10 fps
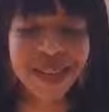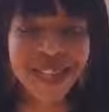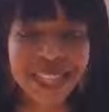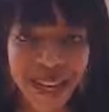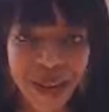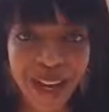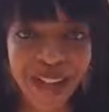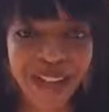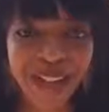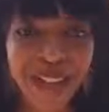setback.
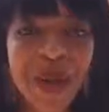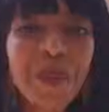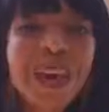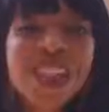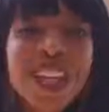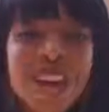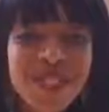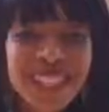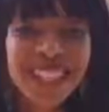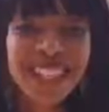Much love
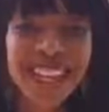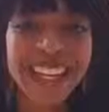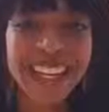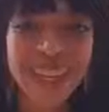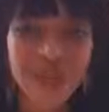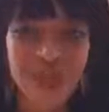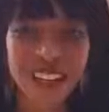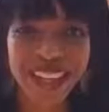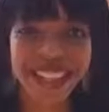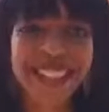until then. Keep
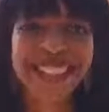well.